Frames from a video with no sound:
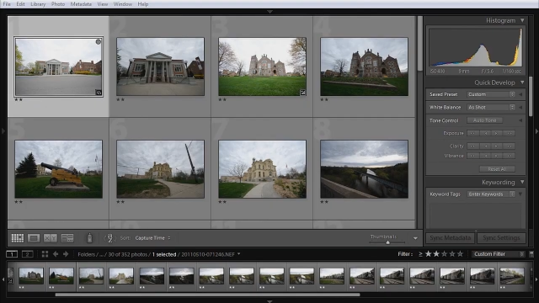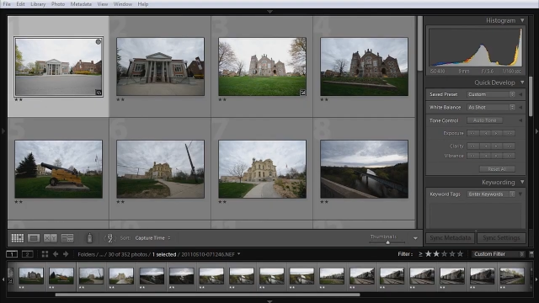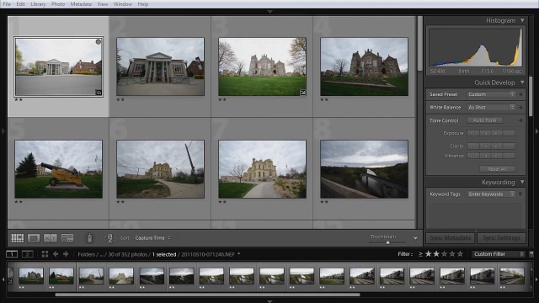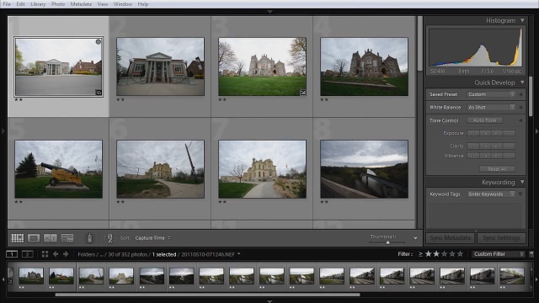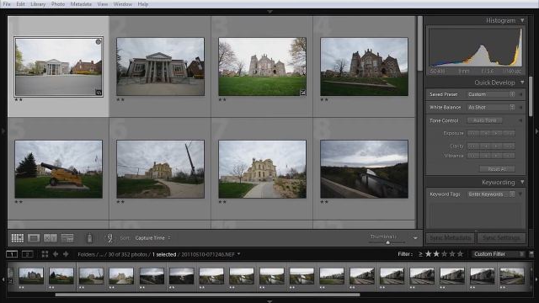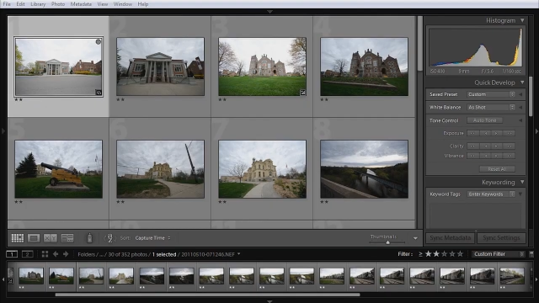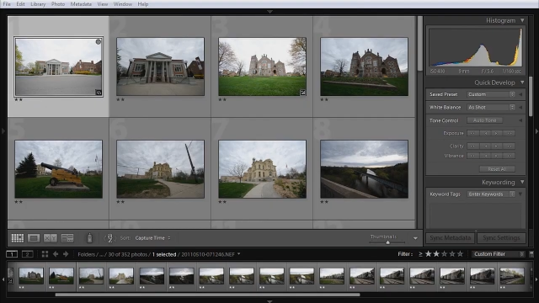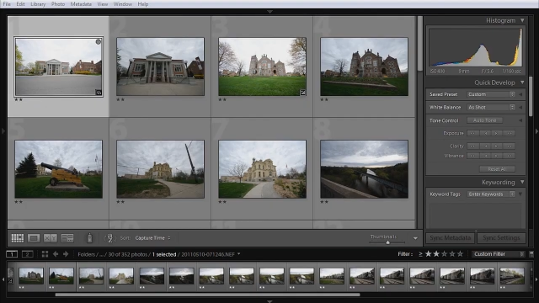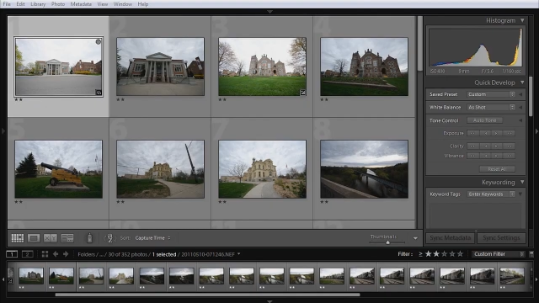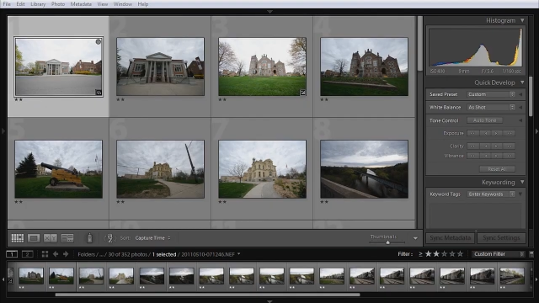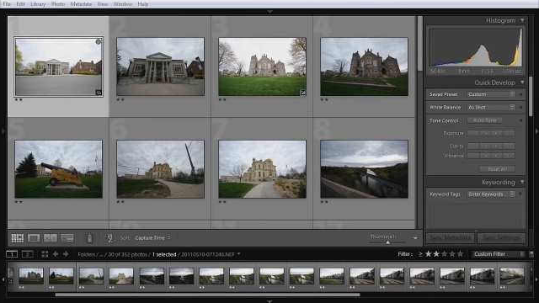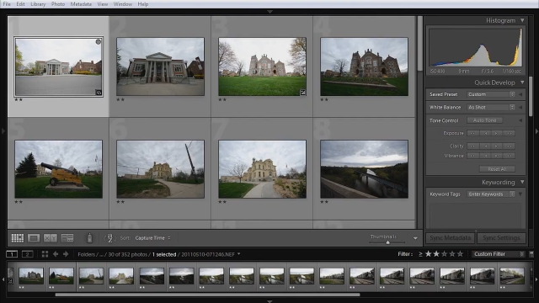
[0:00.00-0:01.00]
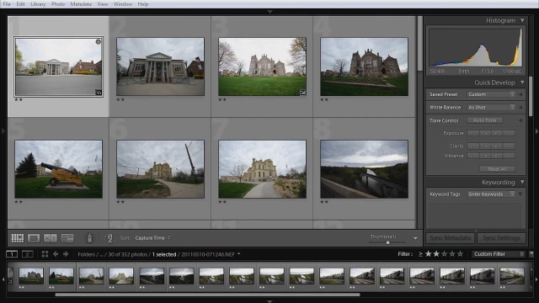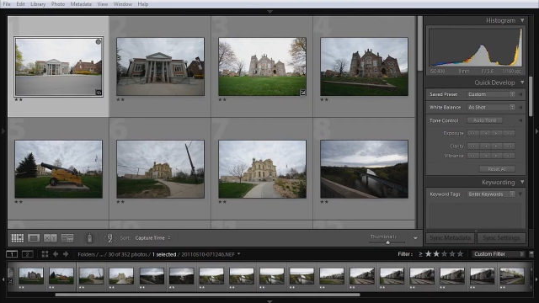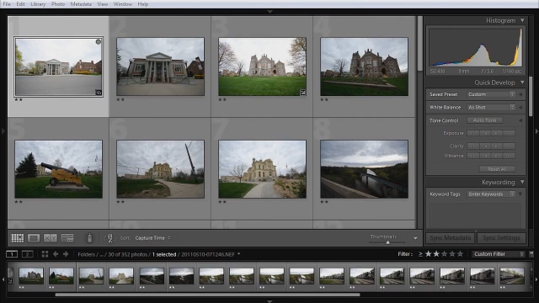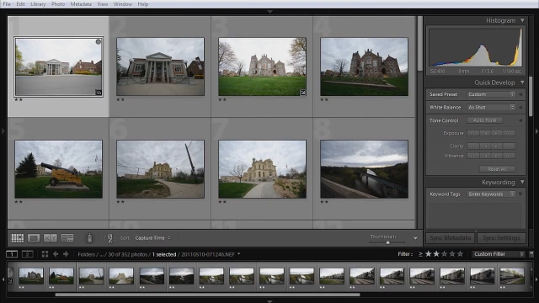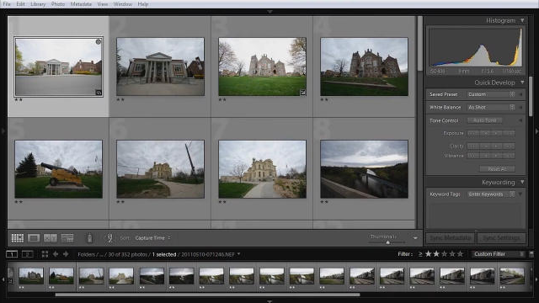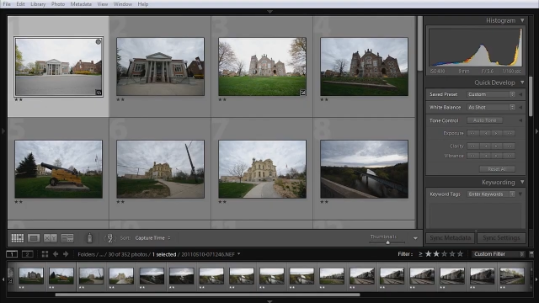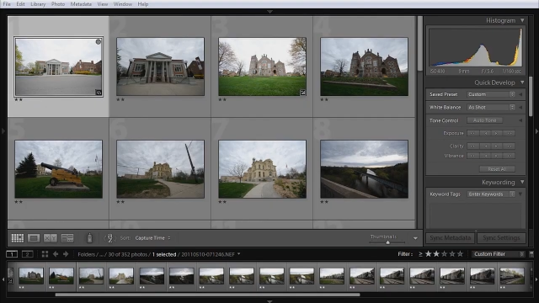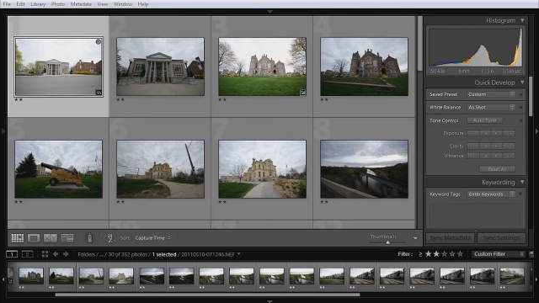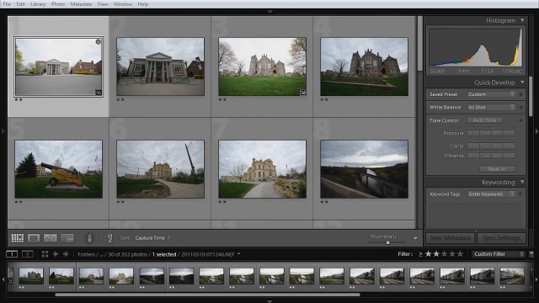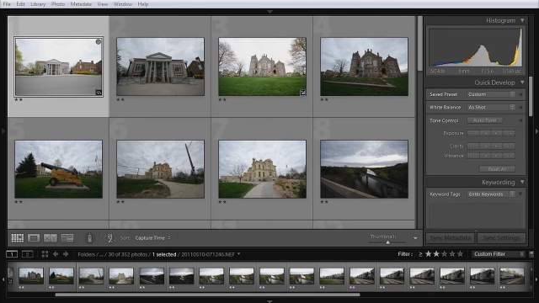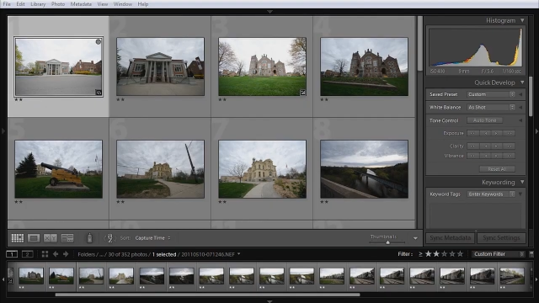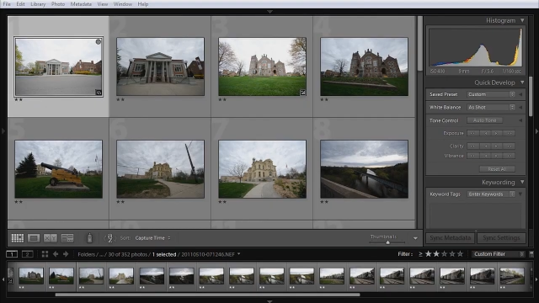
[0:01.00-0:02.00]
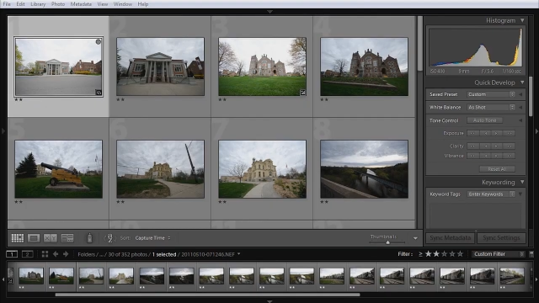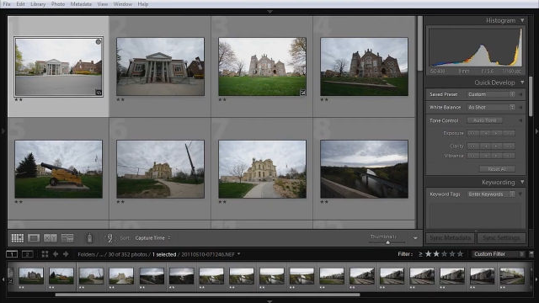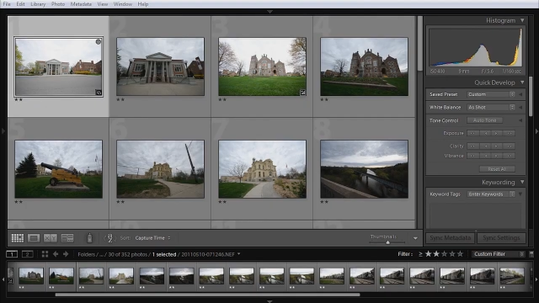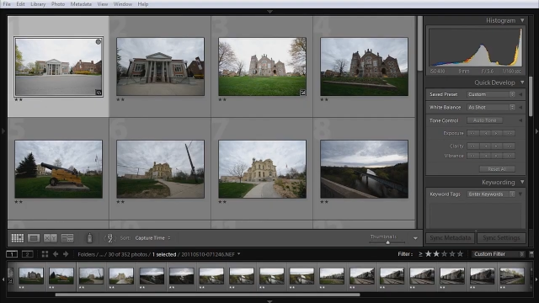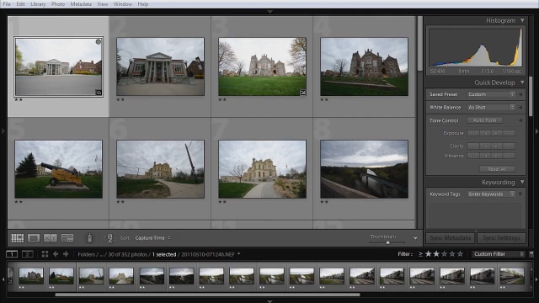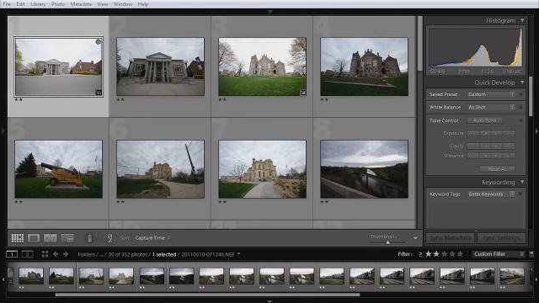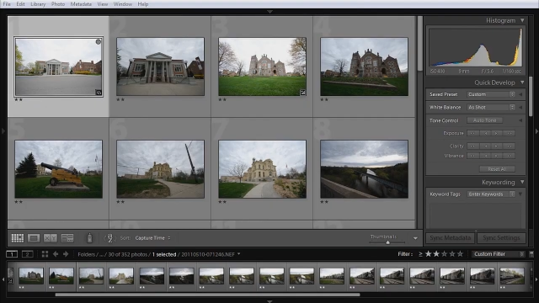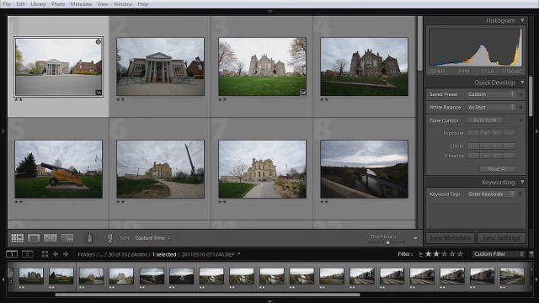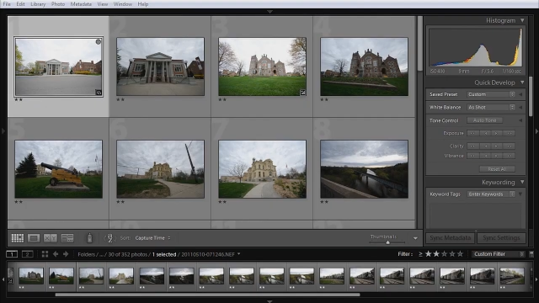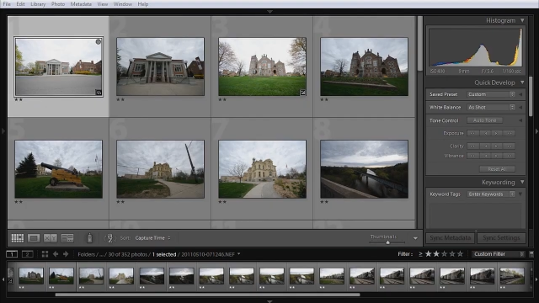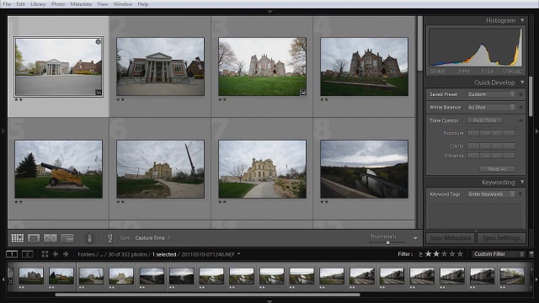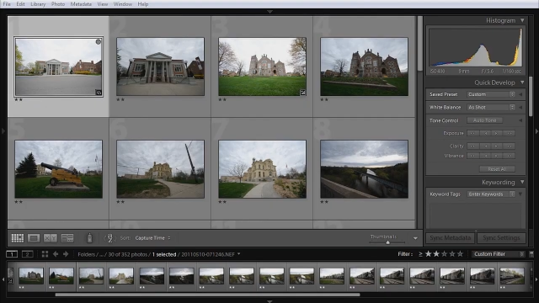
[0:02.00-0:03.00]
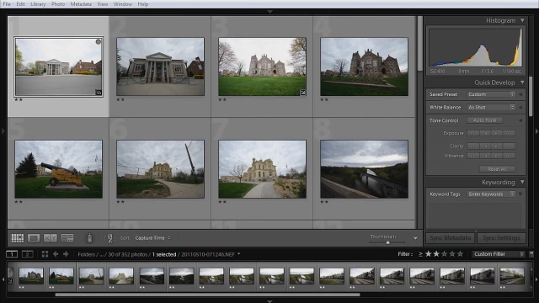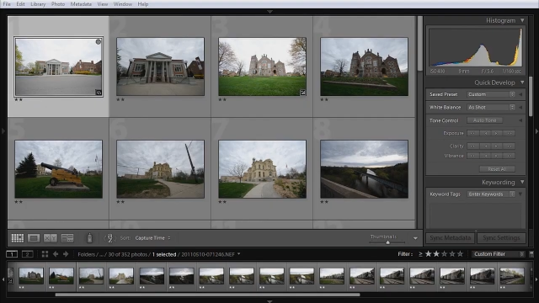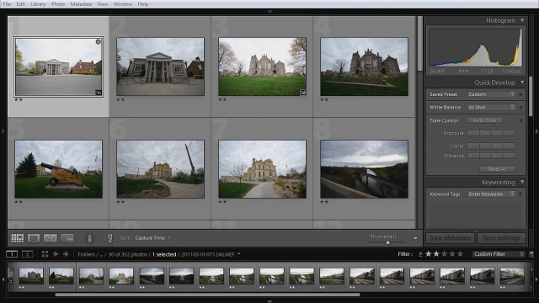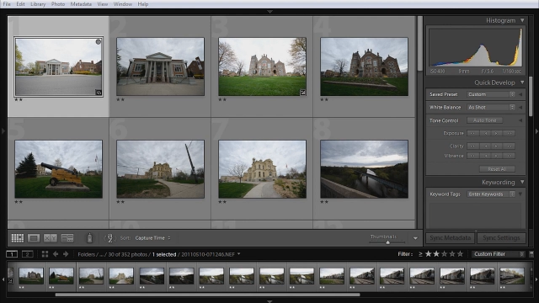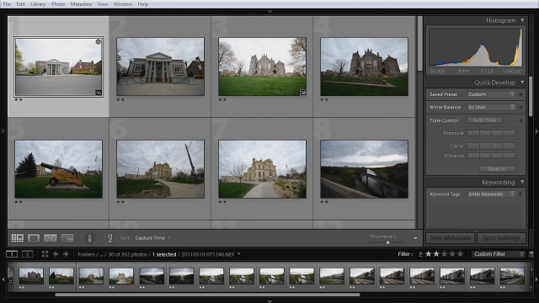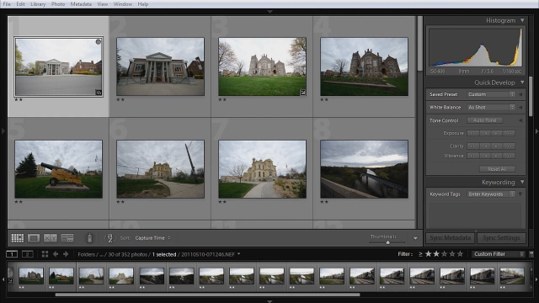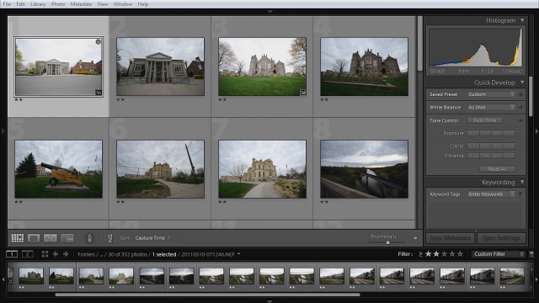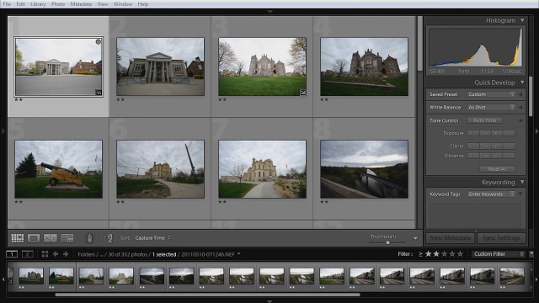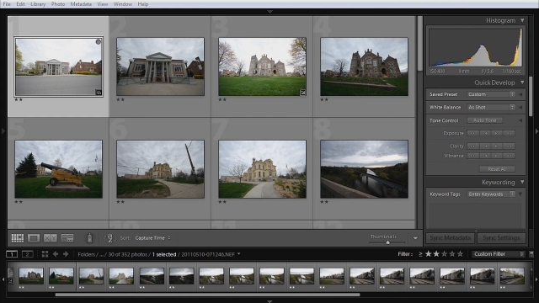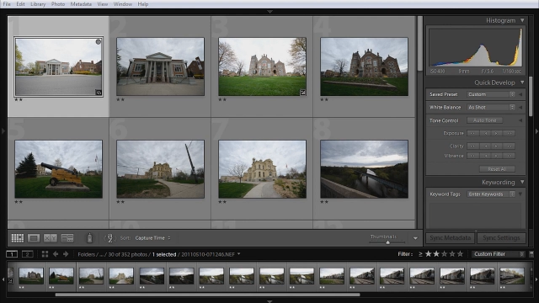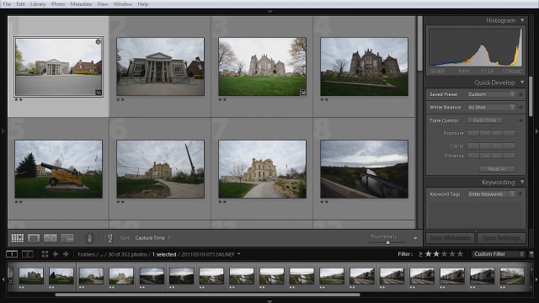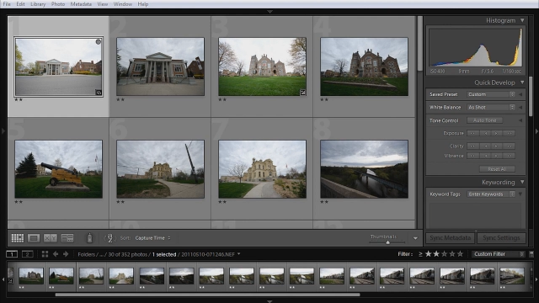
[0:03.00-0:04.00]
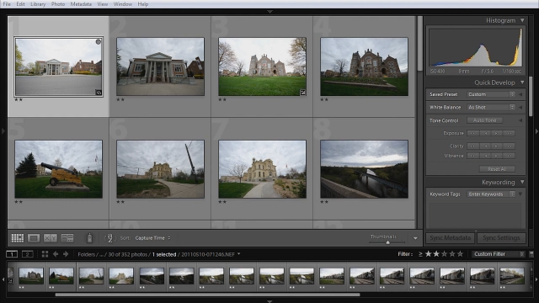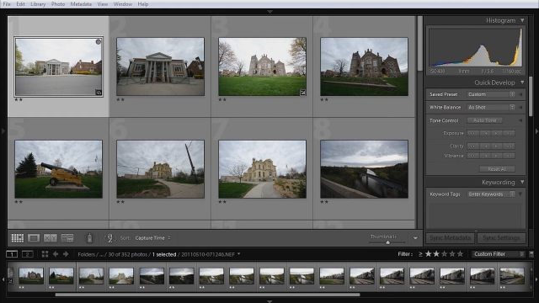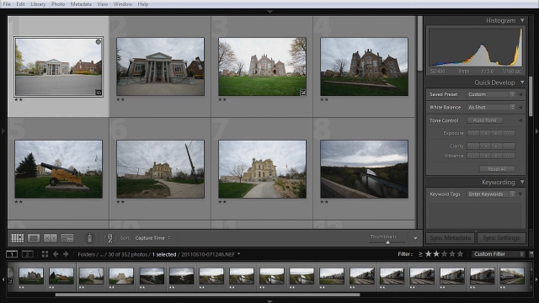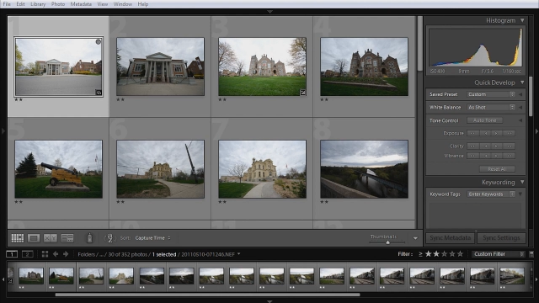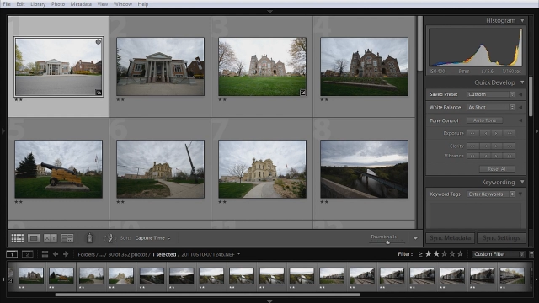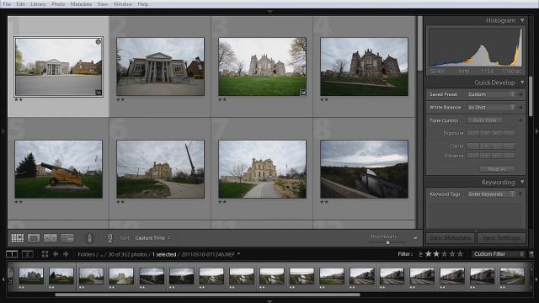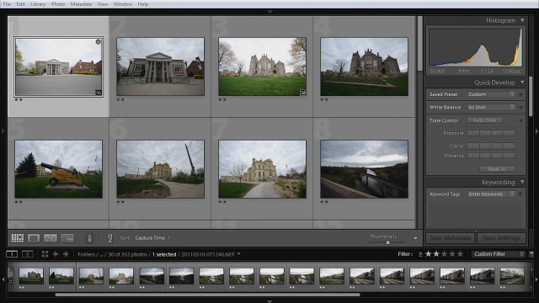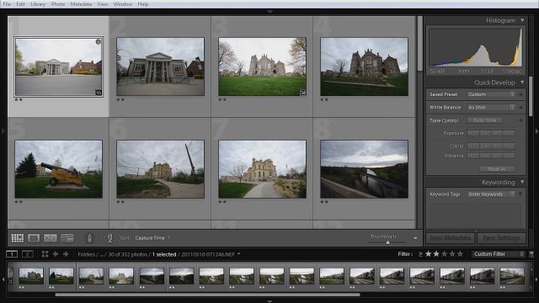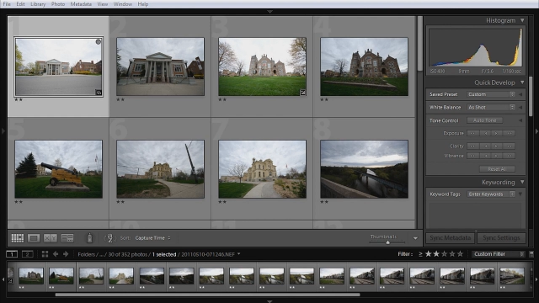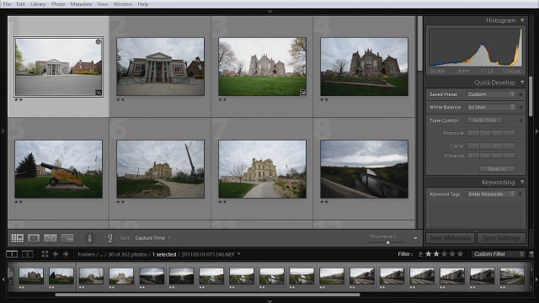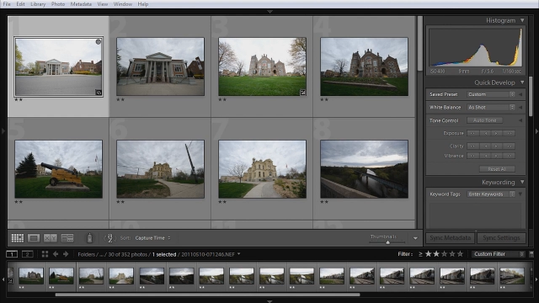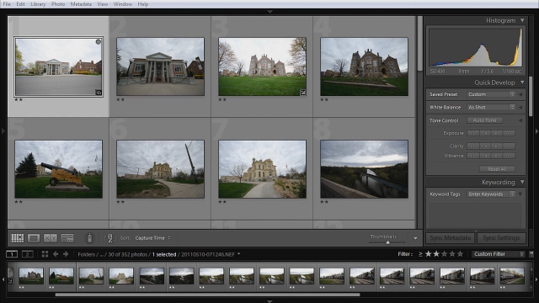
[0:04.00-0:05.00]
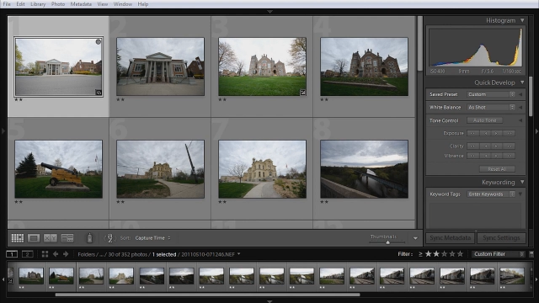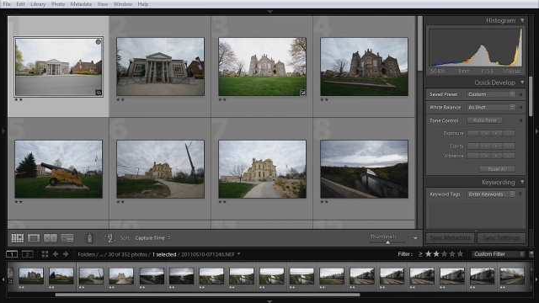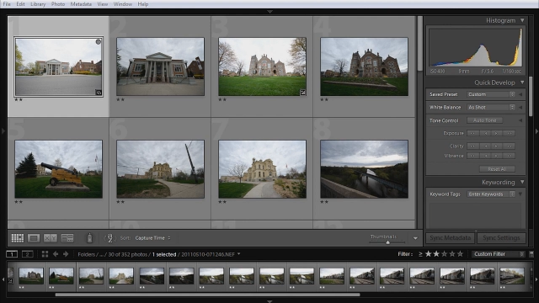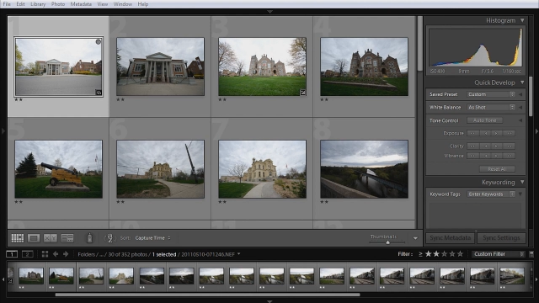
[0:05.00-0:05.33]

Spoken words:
(no speaker visible)